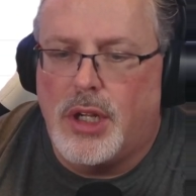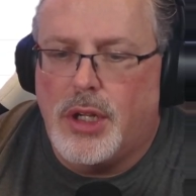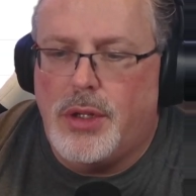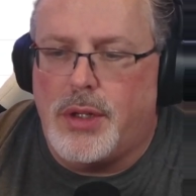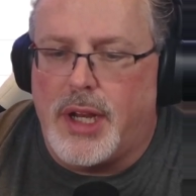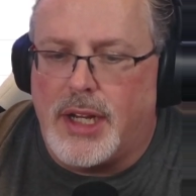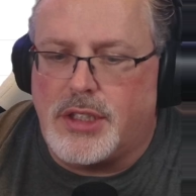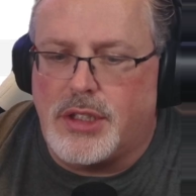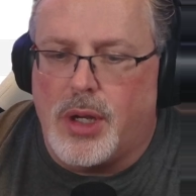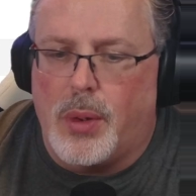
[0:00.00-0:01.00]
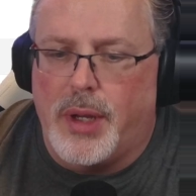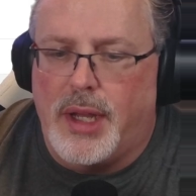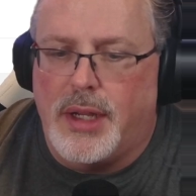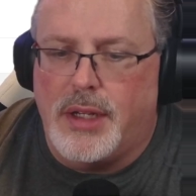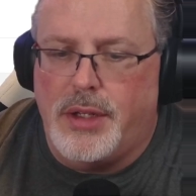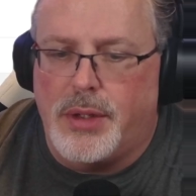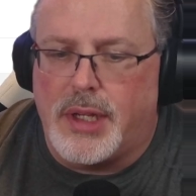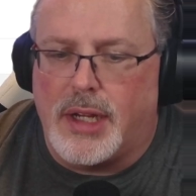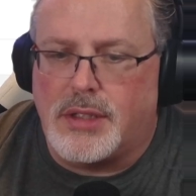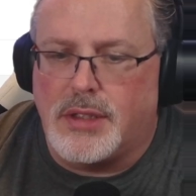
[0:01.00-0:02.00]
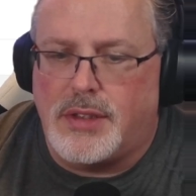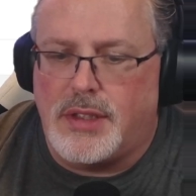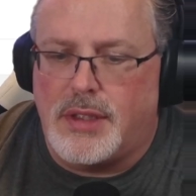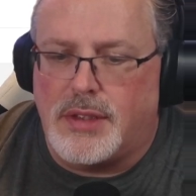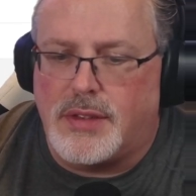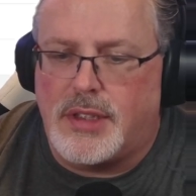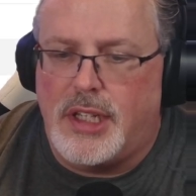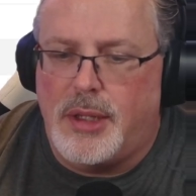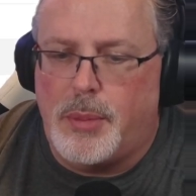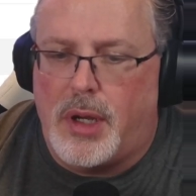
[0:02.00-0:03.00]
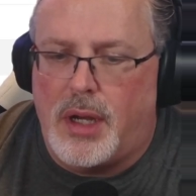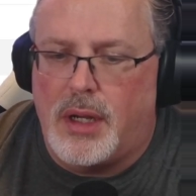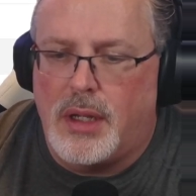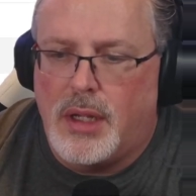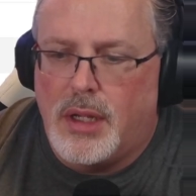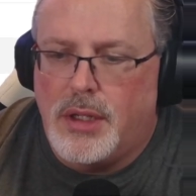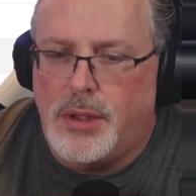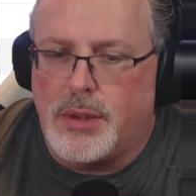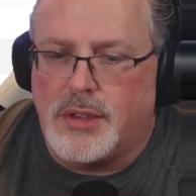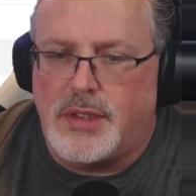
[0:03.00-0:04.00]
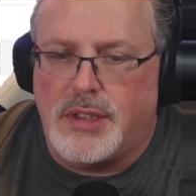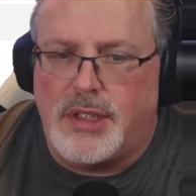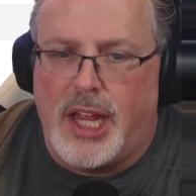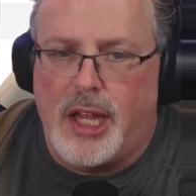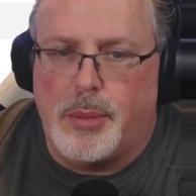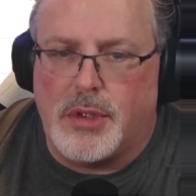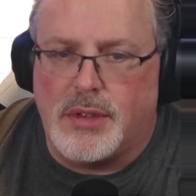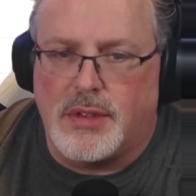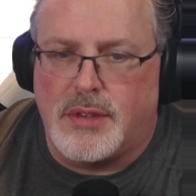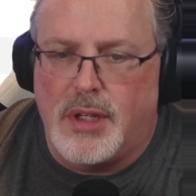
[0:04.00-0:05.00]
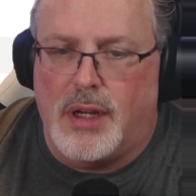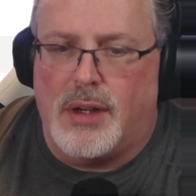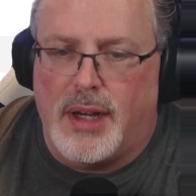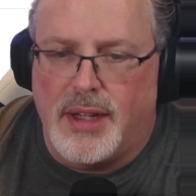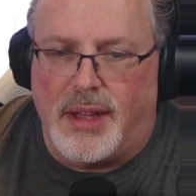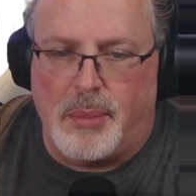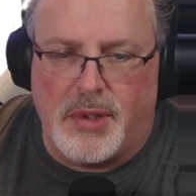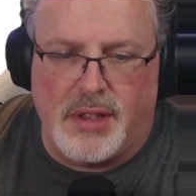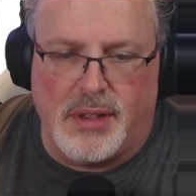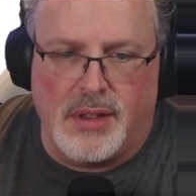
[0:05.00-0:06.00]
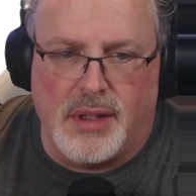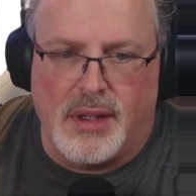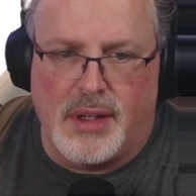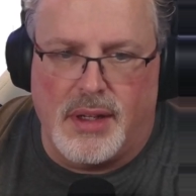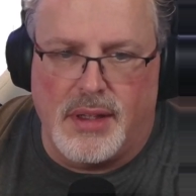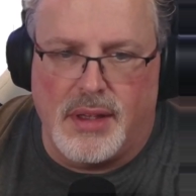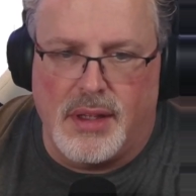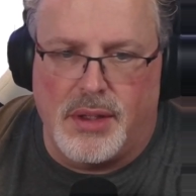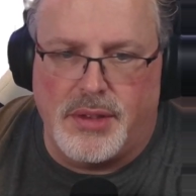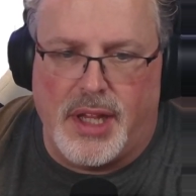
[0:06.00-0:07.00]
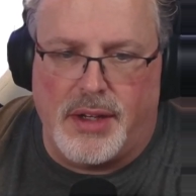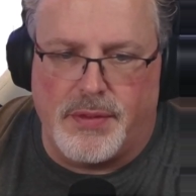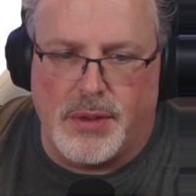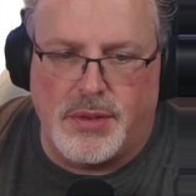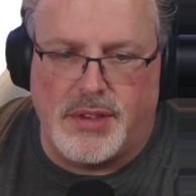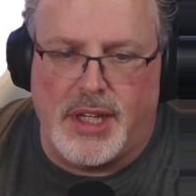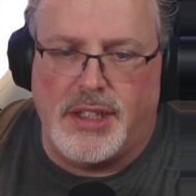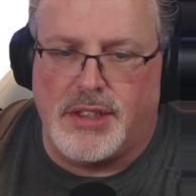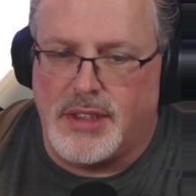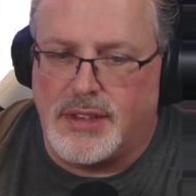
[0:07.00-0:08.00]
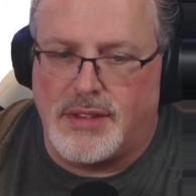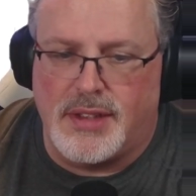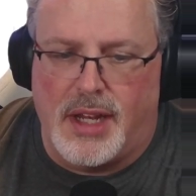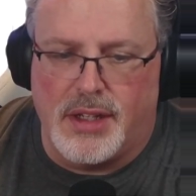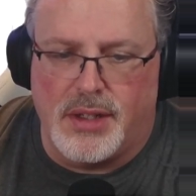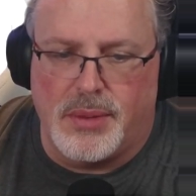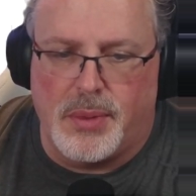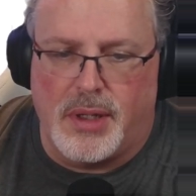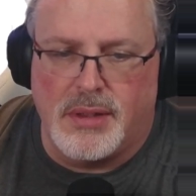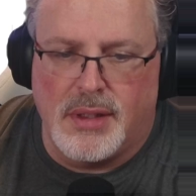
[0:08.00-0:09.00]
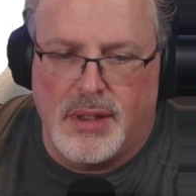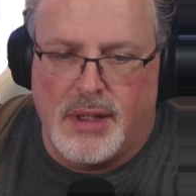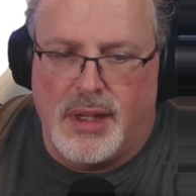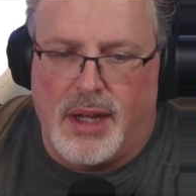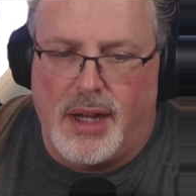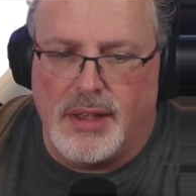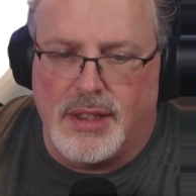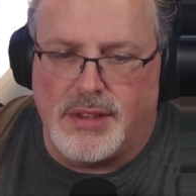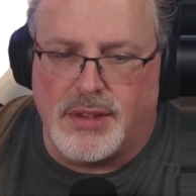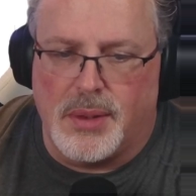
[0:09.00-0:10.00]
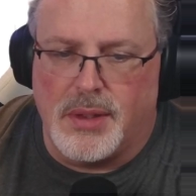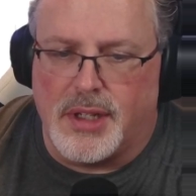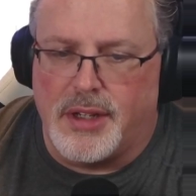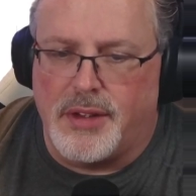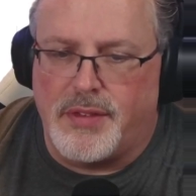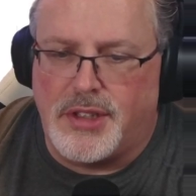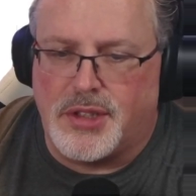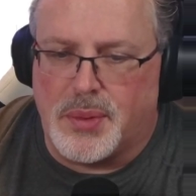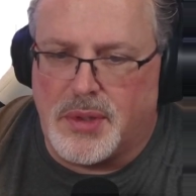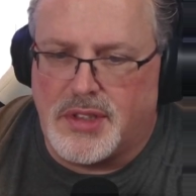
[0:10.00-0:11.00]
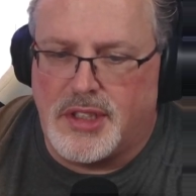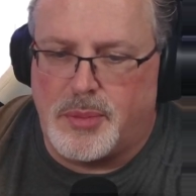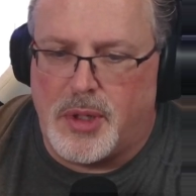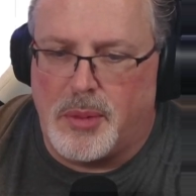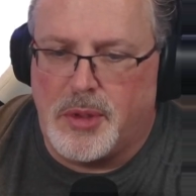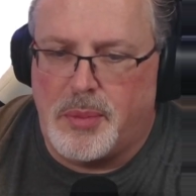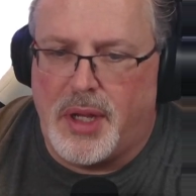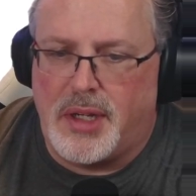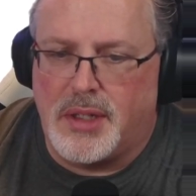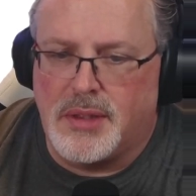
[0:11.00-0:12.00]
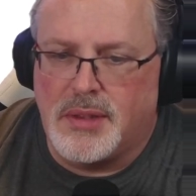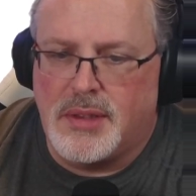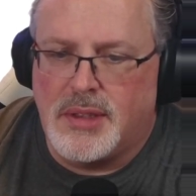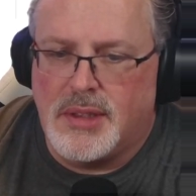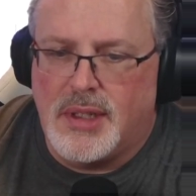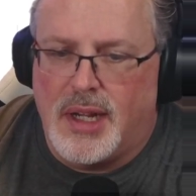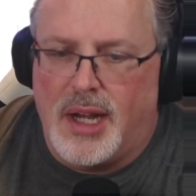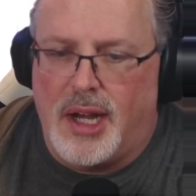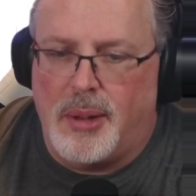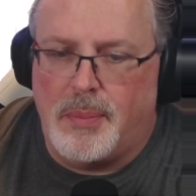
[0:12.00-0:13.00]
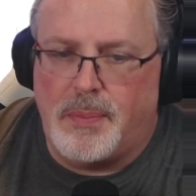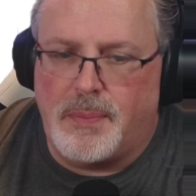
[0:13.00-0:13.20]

you can actually go in and you can actually see the schema. You could see tables. No, I'm in a data flow staging. That's not a good one. Let's go look at AdventureWorks. That's probably better. When